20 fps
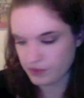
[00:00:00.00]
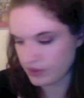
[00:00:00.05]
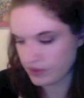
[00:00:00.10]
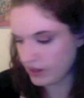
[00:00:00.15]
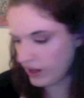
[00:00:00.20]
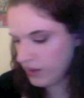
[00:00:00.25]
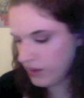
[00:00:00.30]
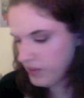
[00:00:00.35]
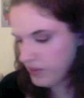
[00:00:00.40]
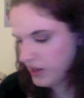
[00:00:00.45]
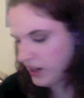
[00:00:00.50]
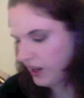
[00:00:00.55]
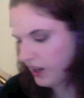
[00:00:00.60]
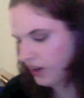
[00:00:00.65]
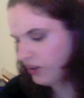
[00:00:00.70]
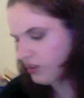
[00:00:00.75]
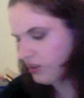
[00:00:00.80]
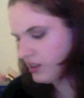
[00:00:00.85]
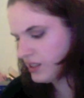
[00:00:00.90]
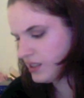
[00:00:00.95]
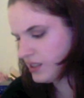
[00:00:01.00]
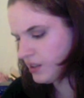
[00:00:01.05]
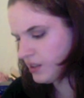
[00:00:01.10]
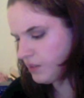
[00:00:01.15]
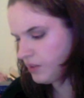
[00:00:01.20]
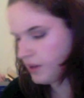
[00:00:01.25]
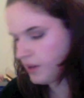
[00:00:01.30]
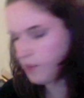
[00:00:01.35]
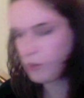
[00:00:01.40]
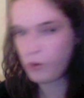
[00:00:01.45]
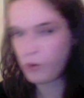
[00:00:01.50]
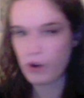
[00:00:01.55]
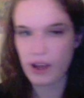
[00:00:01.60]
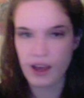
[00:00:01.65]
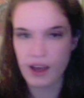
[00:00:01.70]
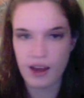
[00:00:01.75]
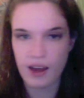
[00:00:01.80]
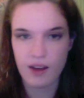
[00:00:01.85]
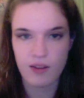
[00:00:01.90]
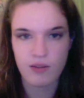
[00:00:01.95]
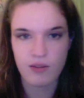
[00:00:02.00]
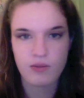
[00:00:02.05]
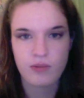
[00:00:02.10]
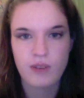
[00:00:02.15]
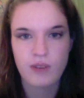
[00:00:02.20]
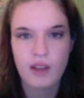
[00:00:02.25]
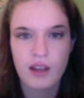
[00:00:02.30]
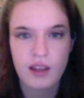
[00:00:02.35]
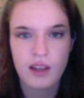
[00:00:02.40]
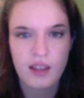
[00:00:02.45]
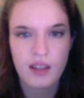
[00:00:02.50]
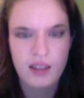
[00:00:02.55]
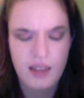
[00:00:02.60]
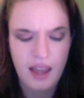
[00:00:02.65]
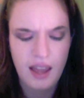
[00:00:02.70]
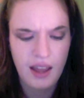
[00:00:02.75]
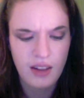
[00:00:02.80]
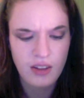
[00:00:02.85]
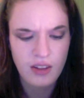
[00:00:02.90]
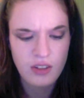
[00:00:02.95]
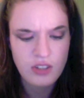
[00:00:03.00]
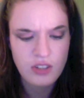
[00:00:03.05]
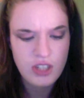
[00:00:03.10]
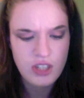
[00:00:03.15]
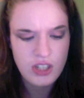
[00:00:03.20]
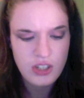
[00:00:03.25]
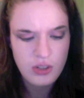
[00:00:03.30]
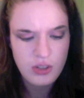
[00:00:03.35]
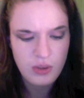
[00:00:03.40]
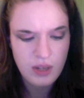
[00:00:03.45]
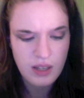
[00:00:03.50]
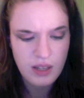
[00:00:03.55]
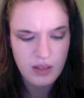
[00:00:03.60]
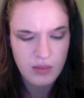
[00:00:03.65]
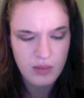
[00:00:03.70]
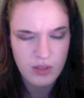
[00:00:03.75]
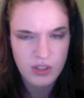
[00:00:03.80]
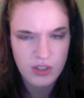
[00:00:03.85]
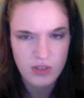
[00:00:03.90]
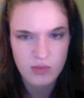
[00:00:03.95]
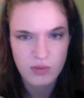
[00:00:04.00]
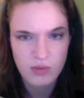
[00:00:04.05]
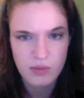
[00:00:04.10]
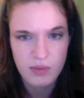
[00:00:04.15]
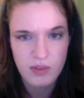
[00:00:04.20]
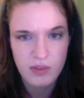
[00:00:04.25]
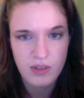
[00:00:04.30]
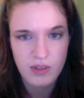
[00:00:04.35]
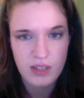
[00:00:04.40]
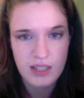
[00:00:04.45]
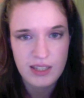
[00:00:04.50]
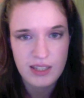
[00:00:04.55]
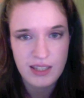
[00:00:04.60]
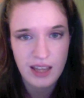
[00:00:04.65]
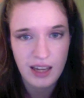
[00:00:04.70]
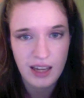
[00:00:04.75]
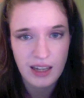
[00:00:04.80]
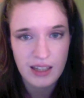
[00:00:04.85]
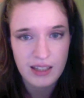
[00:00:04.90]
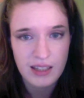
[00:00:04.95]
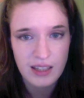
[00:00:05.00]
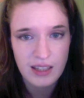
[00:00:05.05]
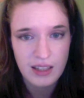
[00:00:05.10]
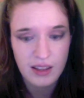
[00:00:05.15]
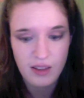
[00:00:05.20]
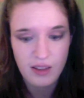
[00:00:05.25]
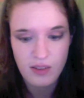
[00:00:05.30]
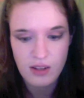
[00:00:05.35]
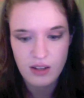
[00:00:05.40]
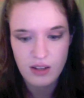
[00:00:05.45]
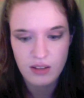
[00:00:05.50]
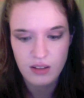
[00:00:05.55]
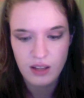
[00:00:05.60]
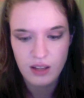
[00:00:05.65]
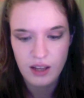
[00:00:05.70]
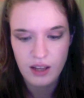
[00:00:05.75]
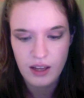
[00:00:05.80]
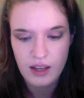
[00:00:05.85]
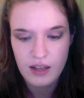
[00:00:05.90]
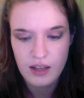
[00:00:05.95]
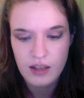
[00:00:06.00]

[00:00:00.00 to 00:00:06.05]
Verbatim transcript: I mean, I heard that some people have an allergy to it, which would be really sad because I love it a lot.